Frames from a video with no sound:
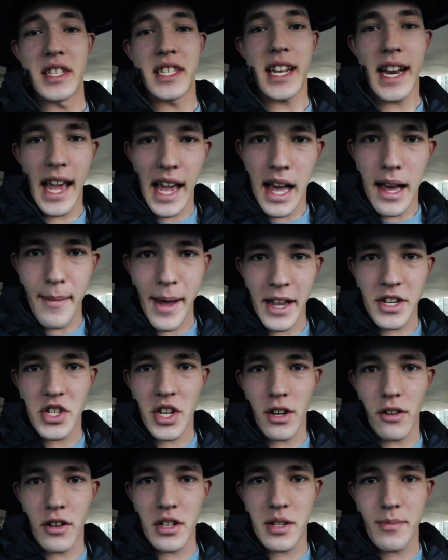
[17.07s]
Today I'm
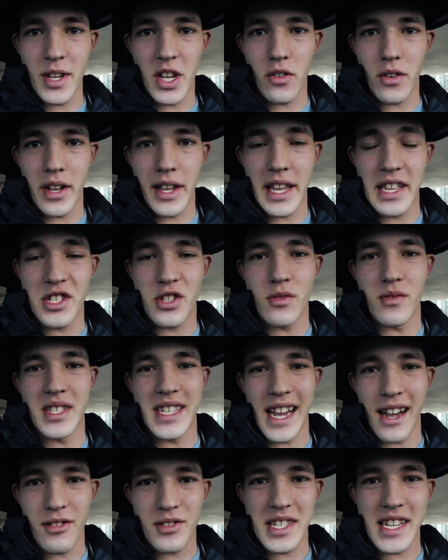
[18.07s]
actually going to be going into
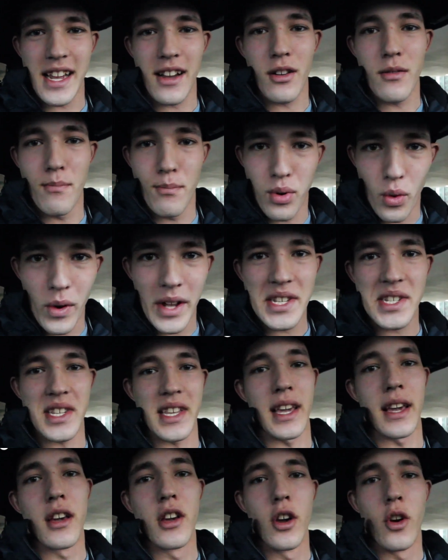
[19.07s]
downtown
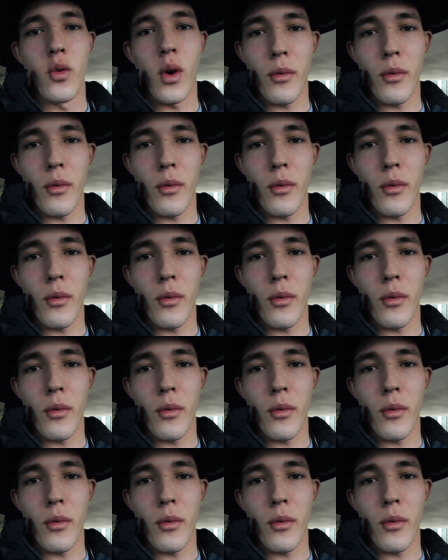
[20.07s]
Boise.